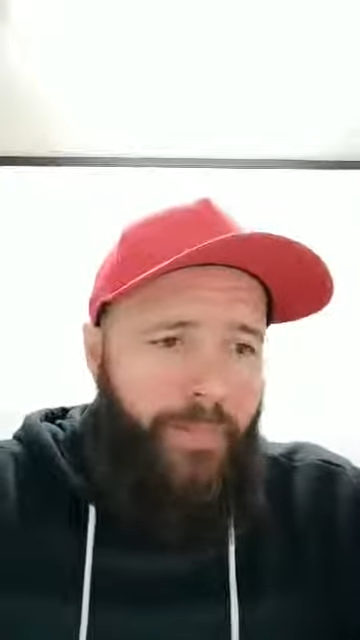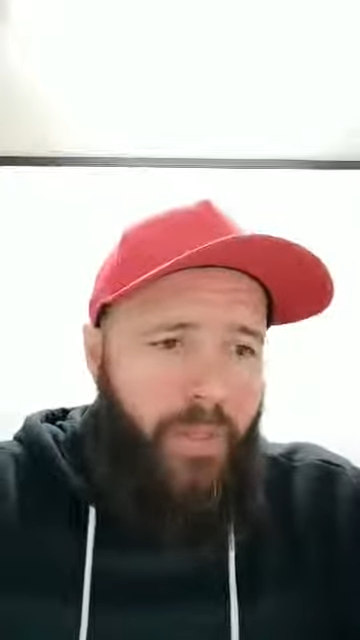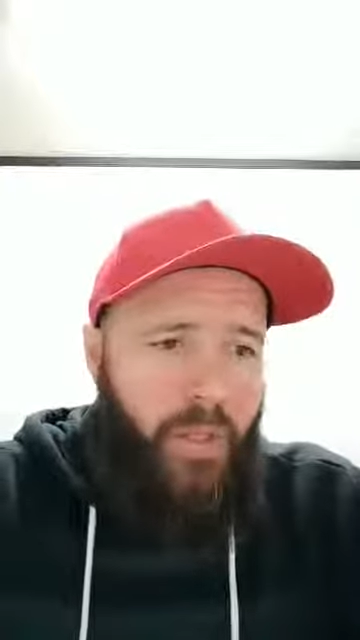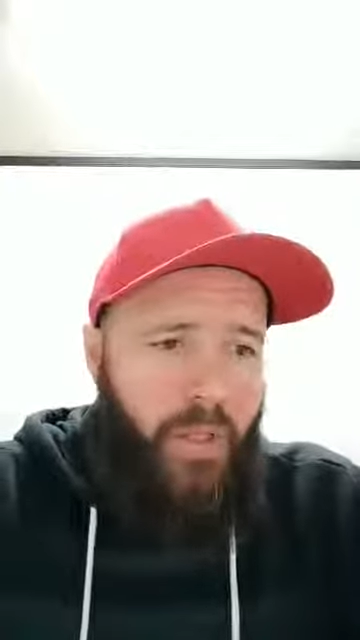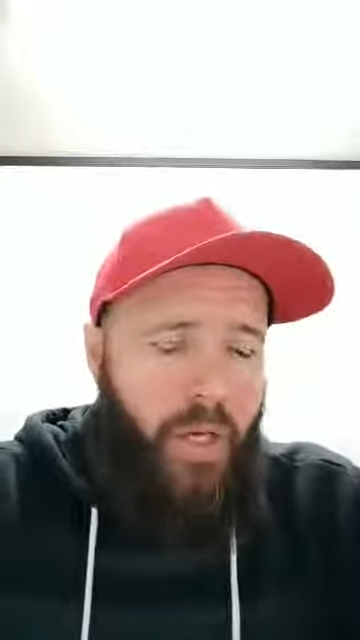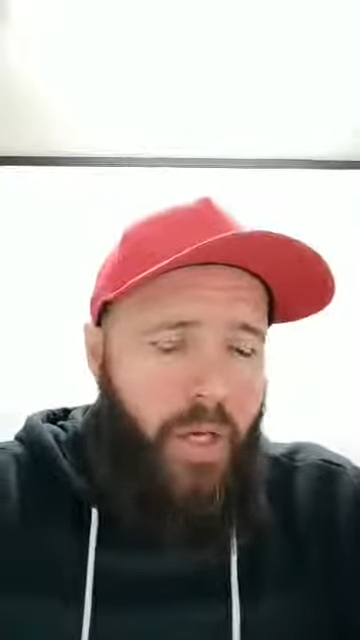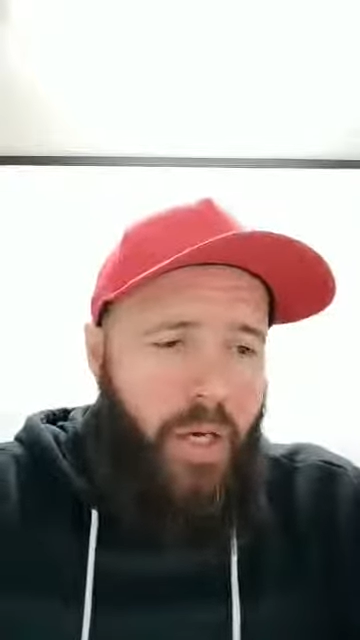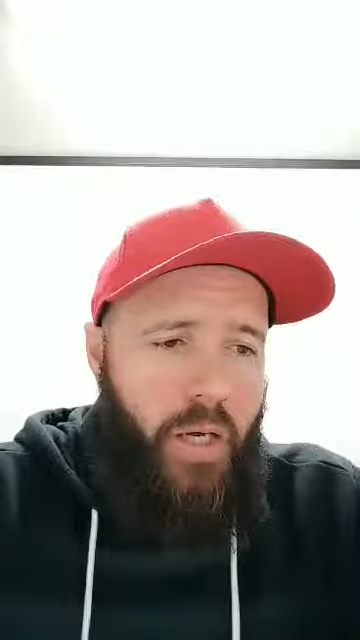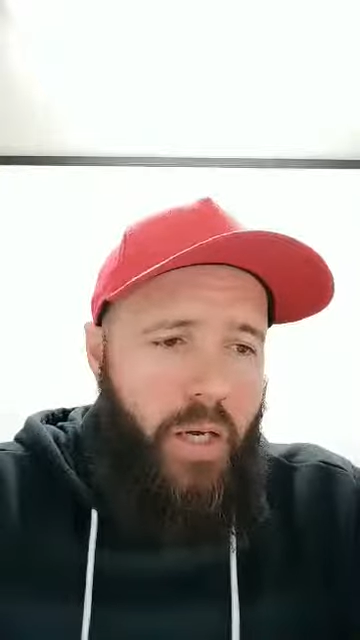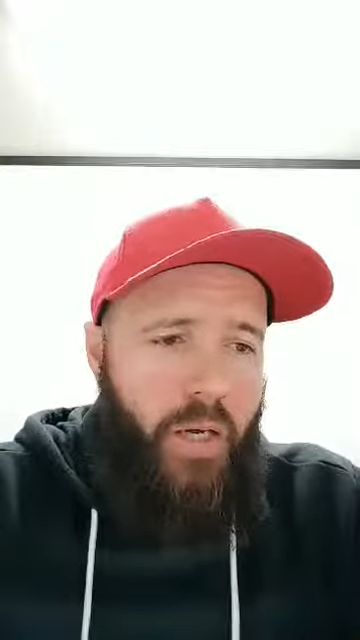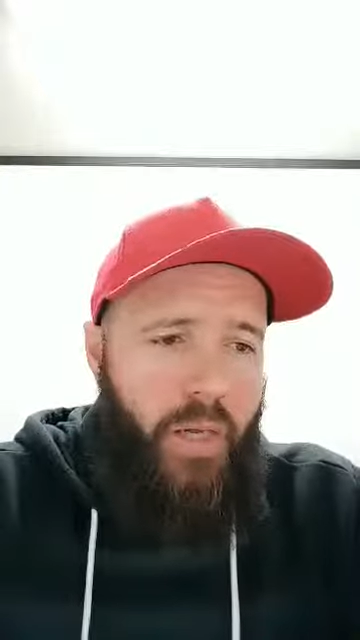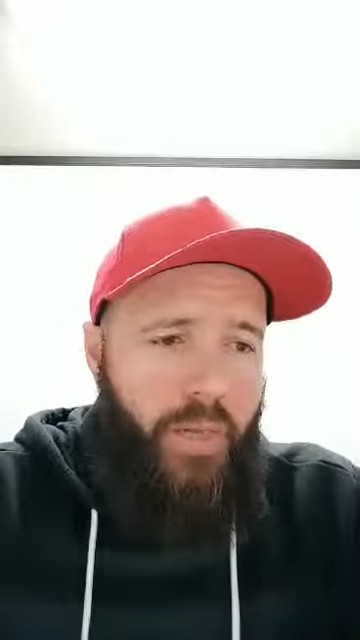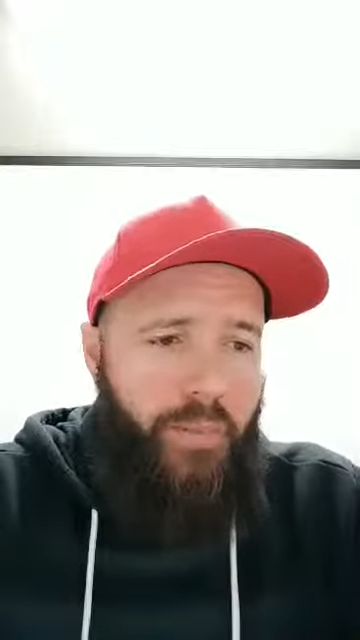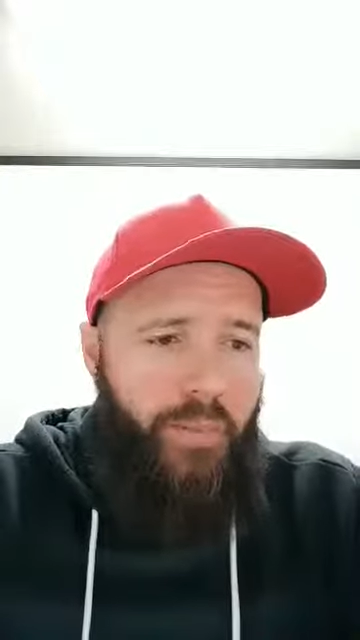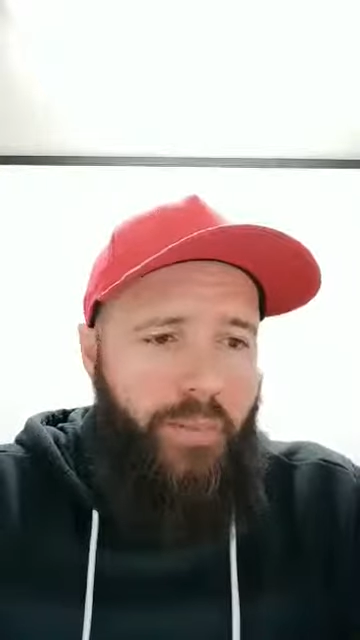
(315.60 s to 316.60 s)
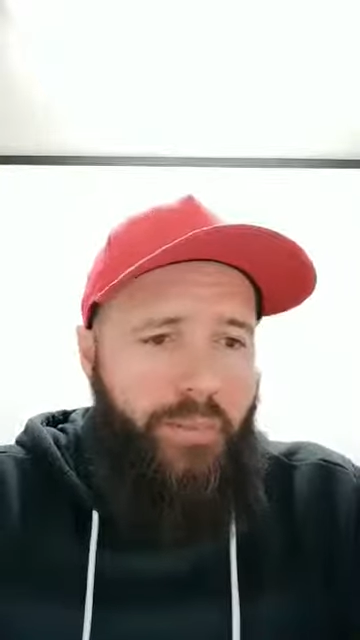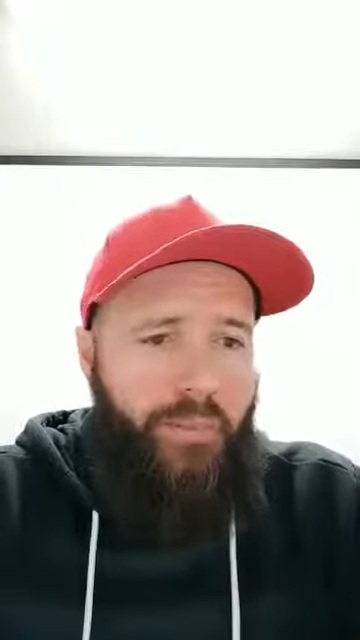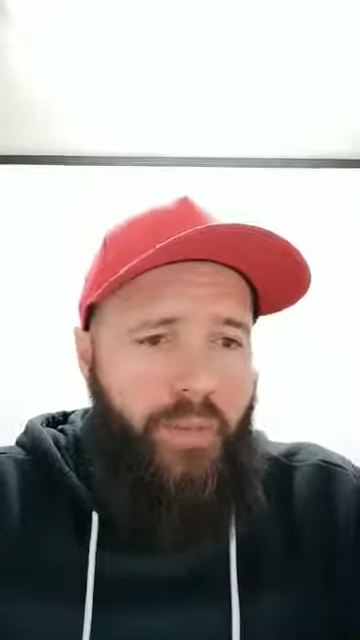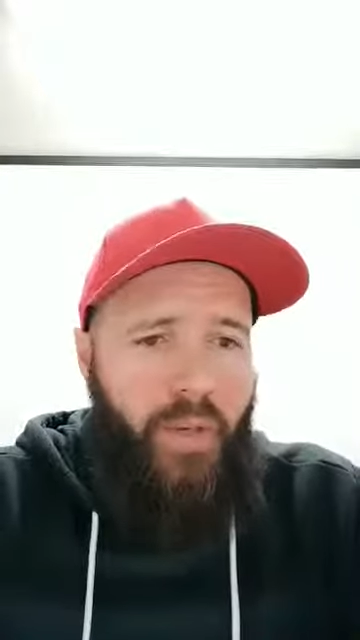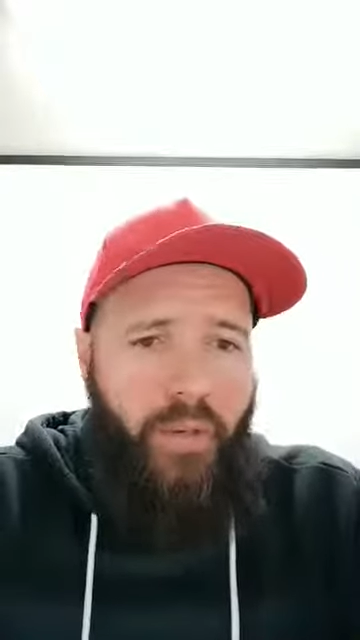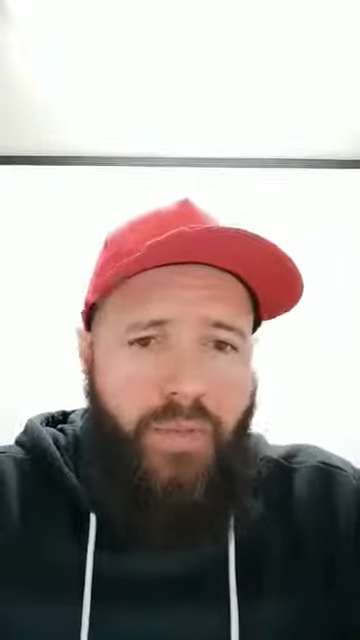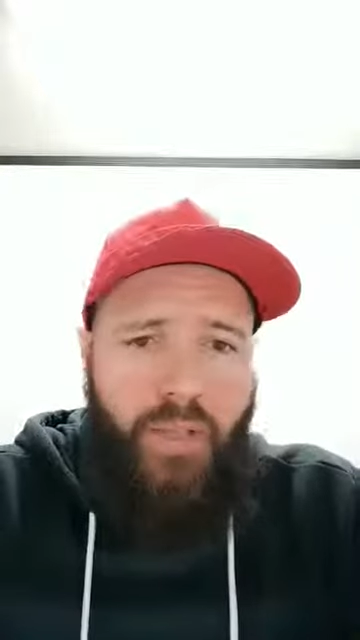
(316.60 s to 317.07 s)

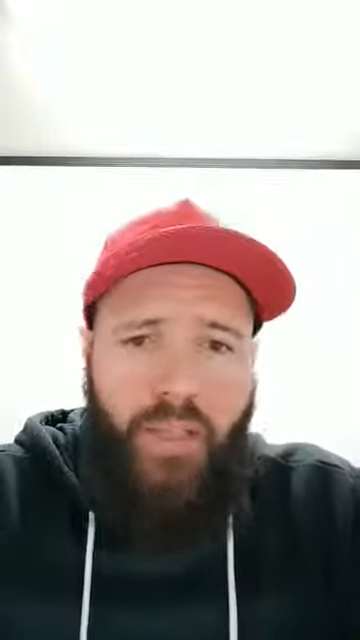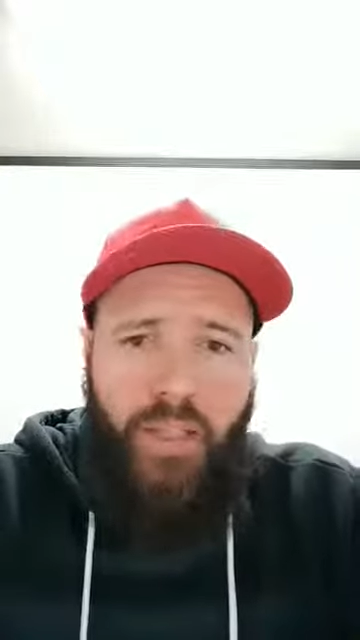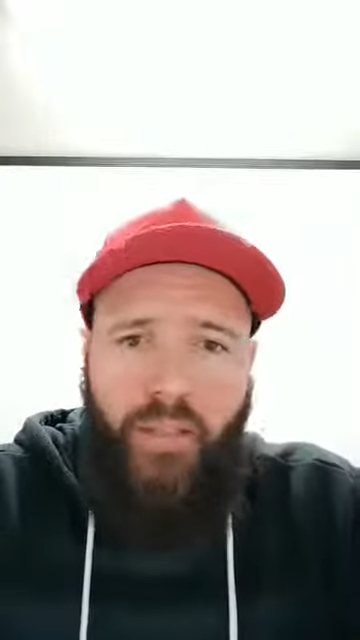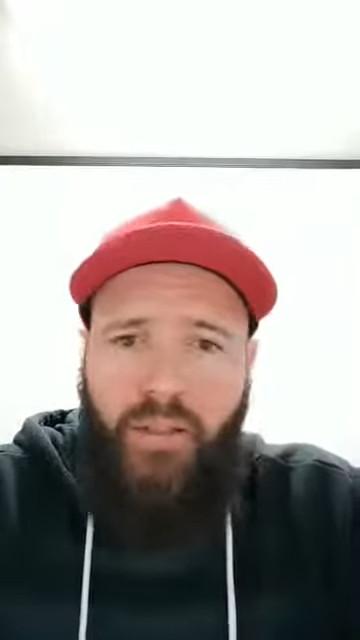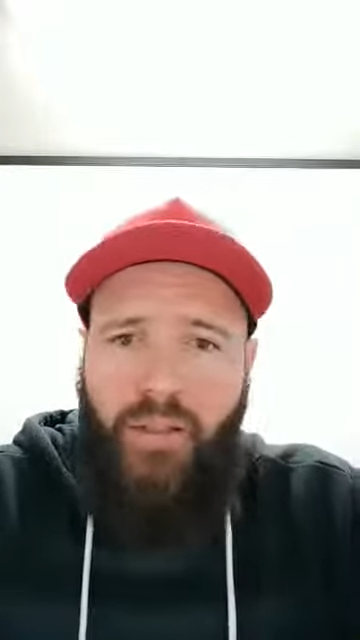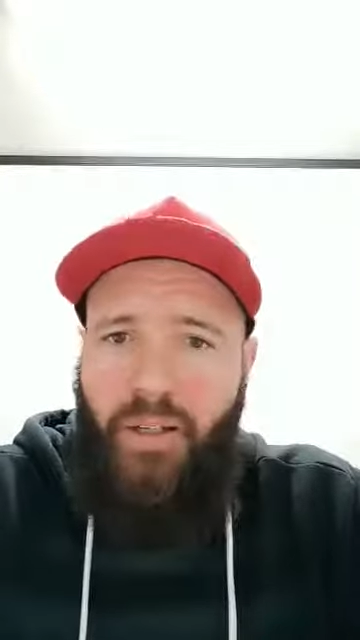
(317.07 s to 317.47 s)
Have since